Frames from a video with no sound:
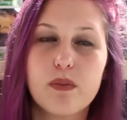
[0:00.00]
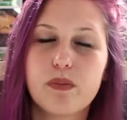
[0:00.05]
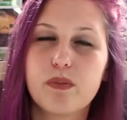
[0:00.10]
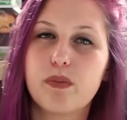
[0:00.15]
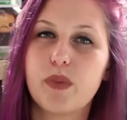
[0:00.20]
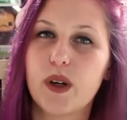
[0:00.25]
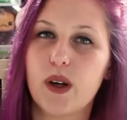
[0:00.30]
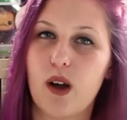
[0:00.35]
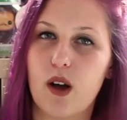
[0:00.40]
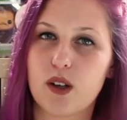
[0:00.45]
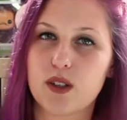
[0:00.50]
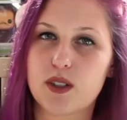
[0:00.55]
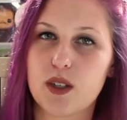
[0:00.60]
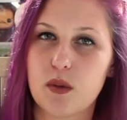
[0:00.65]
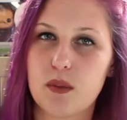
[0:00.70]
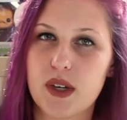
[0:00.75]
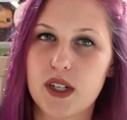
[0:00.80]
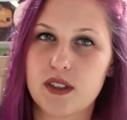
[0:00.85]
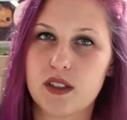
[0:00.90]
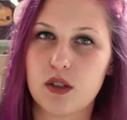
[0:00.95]
but also
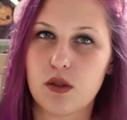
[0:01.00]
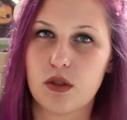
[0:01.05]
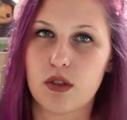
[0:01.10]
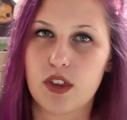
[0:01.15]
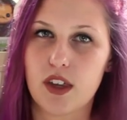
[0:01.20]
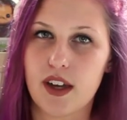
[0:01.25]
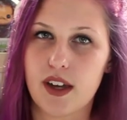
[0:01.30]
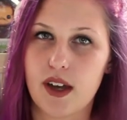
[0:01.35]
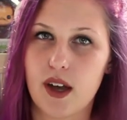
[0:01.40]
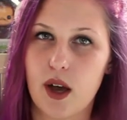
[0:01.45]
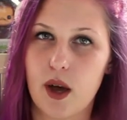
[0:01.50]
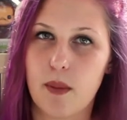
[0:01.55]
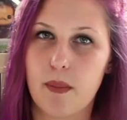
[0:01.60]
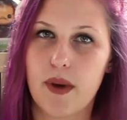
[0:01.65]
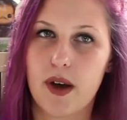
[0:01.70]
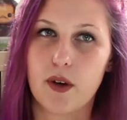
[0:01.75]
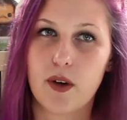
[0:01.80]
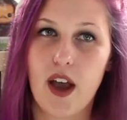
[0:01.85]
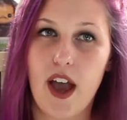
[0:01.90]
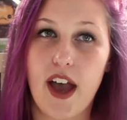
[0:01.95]
makes you think
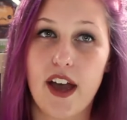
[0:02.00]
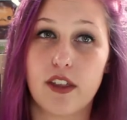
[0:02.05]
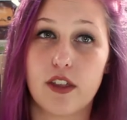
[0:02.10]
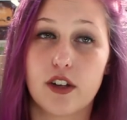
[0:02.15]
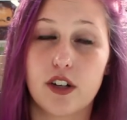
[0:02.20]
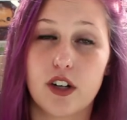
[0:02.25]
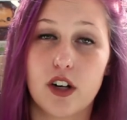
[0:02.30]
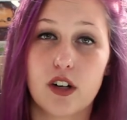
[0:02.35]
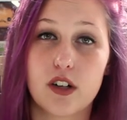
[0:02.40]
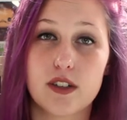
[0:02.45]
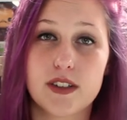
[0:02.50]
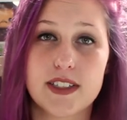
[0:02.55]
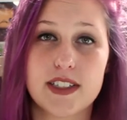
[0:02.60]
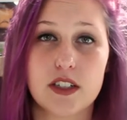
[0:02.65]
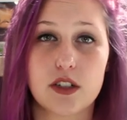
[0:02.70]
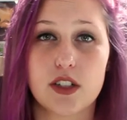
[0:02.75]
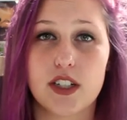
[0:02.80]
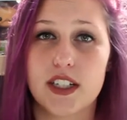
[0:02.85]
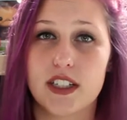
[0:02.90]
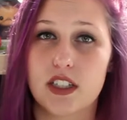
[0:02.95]
about other
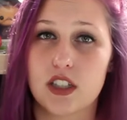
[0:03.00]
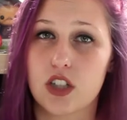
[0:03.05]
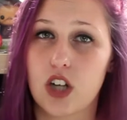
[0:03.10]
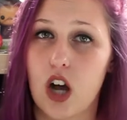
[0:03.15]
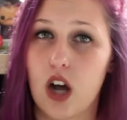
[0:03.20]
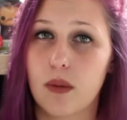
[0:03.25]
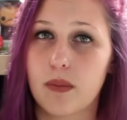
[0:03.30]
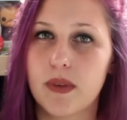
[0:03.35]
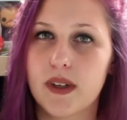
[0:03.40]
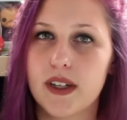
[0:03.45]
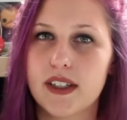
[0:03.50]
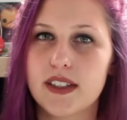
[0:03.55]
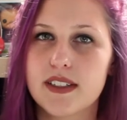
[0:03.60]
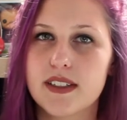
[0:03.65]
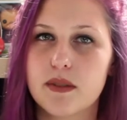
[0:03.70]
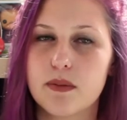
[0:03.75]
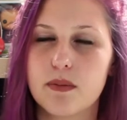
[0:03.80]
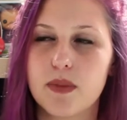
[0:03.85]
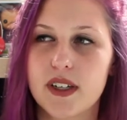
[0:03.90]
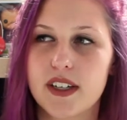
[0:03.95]
serious
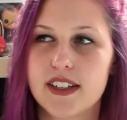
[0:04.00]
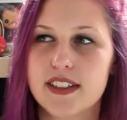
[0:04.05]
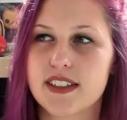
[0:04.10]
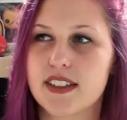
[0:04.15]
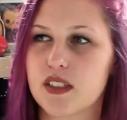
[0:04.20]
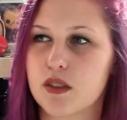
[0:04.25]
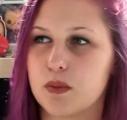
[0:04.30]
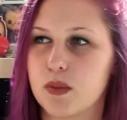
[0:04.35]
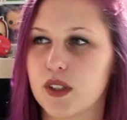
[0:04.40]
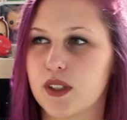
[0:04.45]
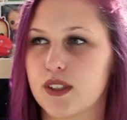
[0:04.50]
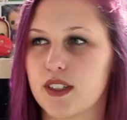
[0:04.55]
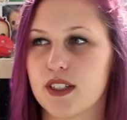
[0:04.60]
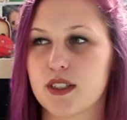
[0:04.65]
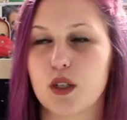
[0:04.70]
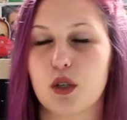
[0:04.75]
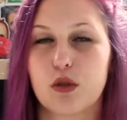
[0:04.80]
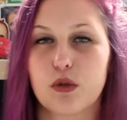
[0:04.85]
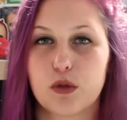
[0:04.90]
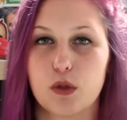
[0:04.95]
topics because this book
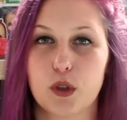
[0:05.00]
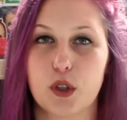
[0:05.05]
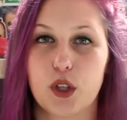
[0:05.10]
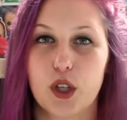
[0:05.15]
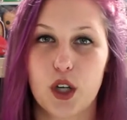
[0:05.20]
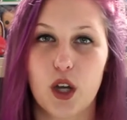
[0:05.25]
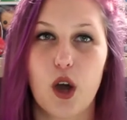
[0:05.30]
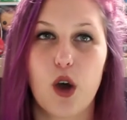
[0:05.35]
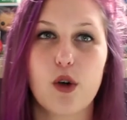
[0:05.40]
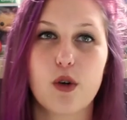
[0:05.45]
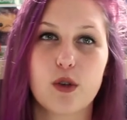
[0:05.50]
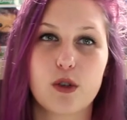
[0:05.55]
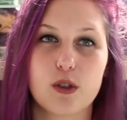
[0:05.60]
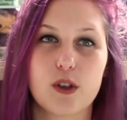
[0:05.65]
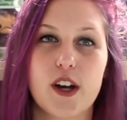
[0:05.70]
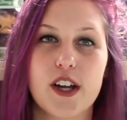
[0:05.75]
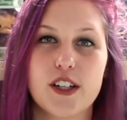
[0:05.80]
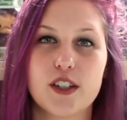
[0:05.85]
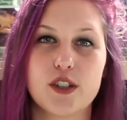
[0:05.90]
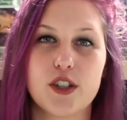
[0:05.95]
does a really
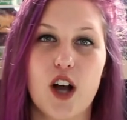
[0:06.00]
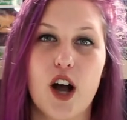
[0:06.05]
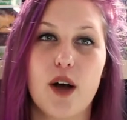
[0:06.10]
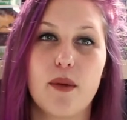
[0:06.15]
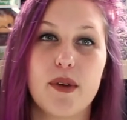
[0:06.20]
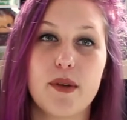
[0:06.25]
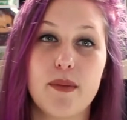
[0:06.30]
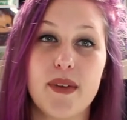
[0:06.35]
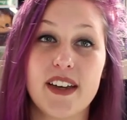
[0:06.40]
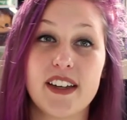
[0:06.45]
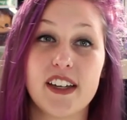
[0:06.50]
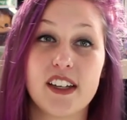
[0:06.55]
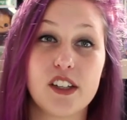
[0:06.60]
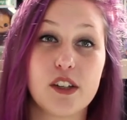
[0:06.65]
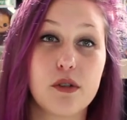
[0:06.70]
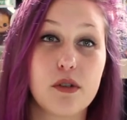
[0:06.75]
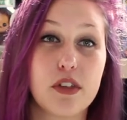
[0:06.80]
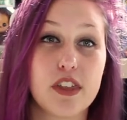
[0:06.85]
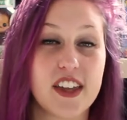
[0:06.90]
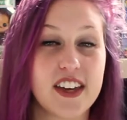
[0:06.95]
great job in making
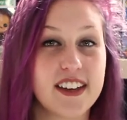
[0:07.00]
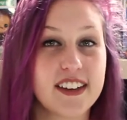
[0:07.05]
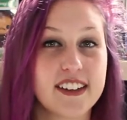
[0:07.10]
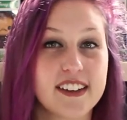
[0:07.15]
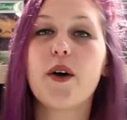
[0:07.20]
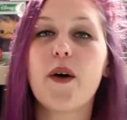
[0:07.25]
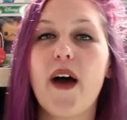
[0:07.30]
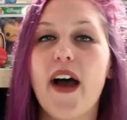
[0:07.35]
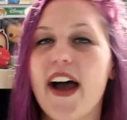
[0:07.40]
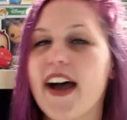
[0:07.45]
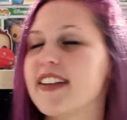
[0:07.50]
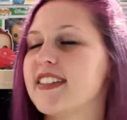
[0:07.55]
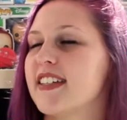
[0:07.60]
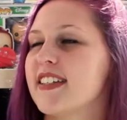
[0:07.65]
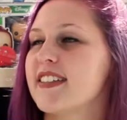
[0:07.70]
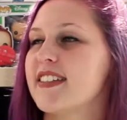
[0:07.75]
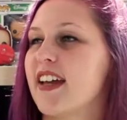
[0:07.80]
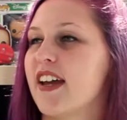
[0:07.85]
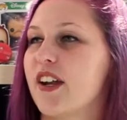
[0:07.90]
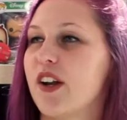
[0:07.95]
you think. Well, as I
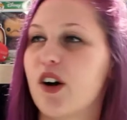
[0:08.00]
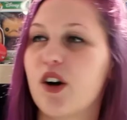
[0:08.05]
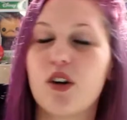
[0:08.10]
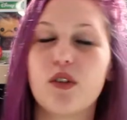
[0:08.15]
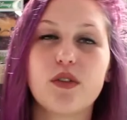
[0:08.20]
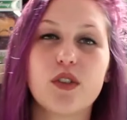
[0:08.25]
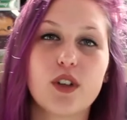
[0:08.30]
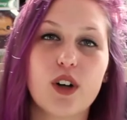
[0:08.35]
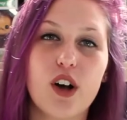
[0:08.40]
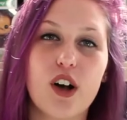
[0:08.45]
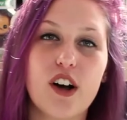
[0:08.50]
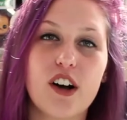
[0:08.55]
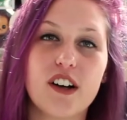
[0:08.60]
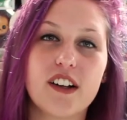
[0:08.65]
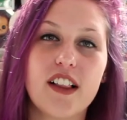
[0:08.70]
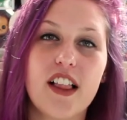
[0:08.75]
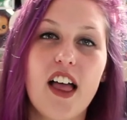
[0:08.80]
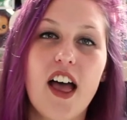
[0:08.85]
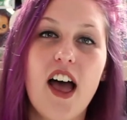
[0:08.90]
said, overall,